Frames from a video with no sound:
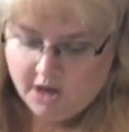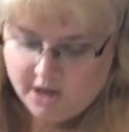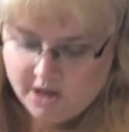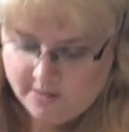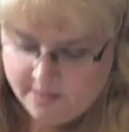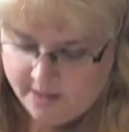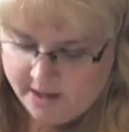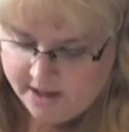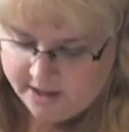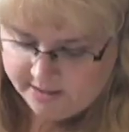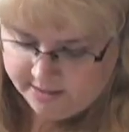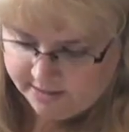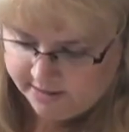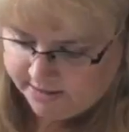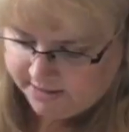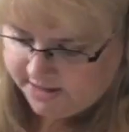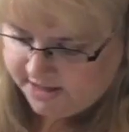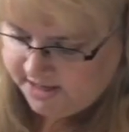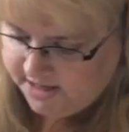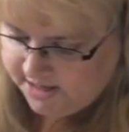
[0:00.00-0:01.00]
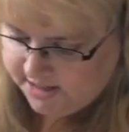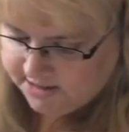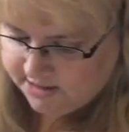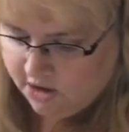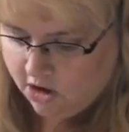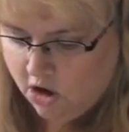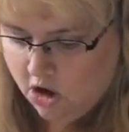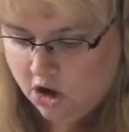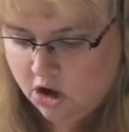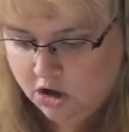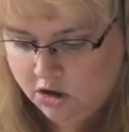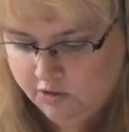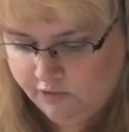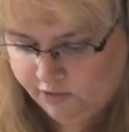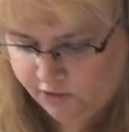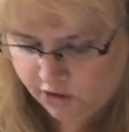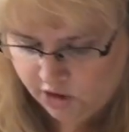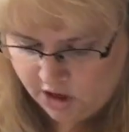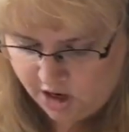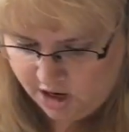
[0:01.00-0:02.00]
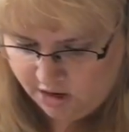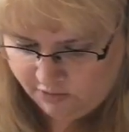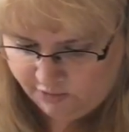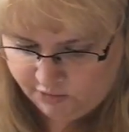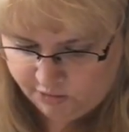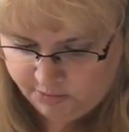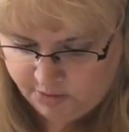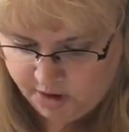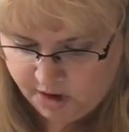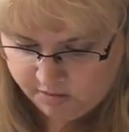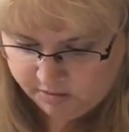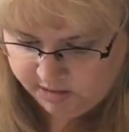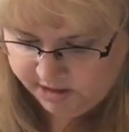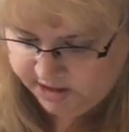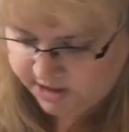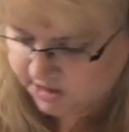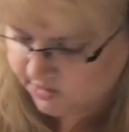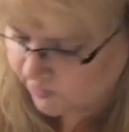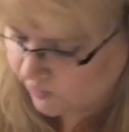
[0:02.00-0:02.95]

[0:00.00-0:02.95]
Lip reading: And then these all are for Publix,